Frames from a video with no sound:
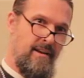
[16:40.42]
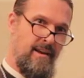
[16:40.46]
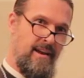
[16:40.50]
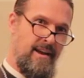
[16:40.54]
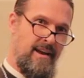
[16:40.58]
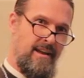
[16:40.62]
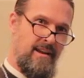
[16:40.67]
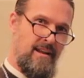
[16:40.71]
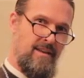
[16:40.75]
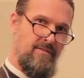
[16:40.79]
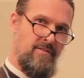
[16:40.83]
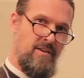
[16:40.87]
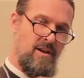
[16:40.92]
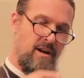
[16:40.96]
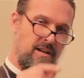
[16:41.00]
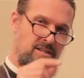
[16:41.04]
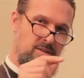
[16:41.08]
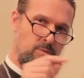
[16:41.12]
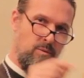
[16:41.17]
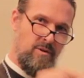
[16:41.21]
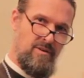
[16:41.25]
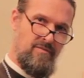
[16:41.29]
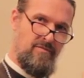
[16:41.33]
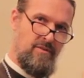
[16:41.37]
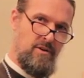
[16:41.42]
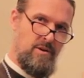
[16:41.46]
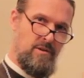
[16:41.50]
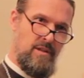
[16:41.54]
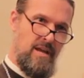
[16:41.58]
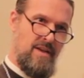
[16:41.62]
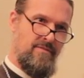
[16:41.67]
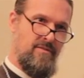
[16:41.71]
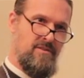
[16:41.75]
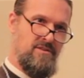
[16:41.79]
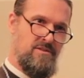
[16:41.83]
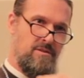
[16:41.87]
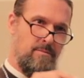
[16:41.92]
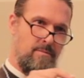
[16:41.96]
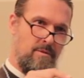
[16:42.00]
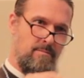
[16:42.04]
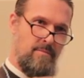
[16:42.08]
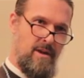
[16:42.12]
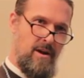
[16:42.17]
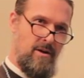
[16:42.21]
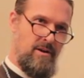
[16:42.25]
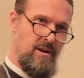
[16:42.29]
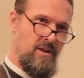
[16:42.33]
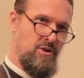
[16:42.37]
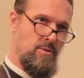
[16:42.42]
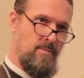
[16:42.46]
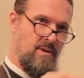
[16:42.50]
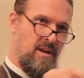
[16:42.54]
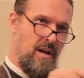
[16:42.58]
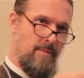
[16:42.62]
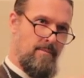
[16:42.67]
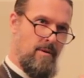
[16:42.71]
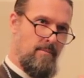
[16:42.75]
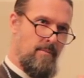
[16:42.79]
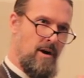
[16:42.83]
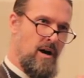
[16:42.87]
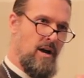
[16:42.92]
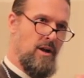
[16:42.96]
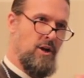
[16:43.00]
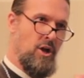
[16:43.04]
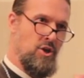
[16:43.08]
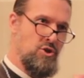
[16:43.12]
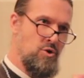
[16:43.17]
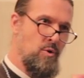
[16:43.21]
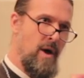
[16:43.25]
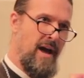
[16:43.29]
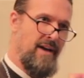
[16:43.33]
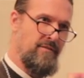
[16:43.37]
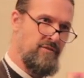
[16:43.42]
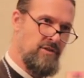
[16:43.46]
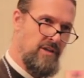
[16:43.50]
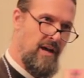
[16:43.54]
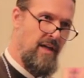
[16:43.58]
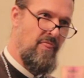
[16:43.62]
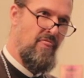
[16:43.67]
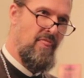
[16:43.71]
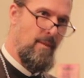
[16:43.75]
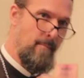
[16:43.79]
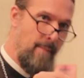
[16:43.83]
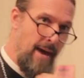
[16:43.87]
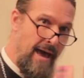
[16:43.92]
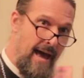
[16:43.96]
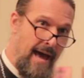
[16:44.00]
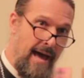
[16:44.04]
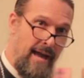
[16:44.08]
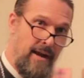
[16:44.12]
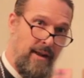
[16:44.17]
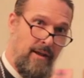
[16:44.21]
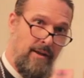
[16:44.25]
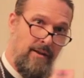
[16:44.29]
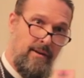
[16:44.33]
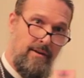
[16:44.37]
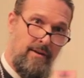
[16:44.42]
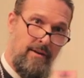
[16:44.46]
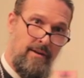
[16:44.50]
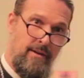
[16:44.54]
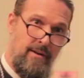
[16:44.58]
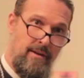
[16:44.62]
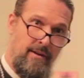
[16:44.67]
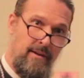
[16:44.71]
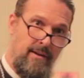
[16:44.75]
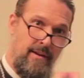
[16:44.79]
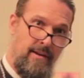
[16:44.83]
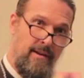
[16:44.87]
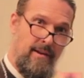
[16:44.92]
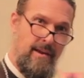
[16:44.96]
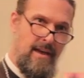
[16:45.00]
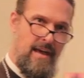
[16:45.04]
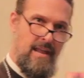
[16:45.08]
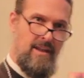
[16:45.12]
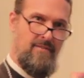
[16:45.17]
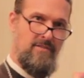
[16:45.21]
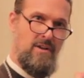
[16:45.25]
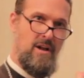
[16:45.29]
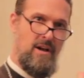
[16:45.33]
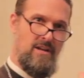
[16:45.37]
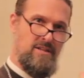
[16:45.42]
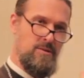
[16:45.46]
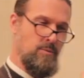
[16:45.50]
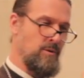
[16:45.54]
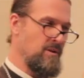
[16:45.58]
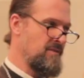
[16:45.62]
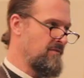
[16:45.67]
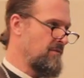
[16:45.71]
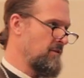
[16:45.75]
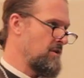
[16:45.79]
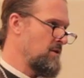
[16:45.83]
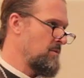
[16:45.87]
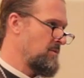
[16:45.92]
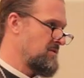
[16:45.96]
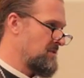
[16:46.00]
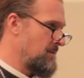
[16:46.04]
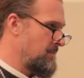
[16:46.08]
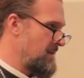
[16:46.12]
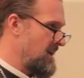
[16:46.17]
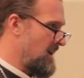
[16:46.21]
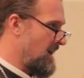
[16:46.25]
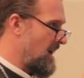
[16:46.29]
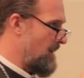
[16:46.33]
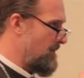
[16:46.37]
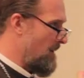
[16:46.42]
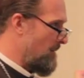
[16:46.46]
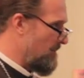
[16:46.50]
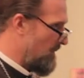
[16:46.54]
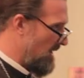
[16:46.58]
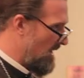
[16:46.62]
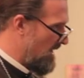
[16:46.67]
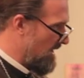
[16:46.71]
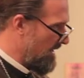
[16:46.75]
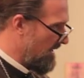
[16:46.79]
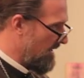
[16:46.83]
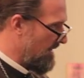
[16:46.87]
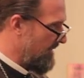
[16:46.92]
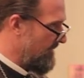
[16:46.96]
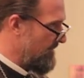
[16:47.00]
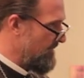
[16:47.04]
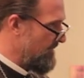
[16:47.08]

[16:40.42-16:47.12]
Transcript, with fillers: And if God's will for your life is to be married and you become a monk, you have done the bad. And if God's will for you is to become a monk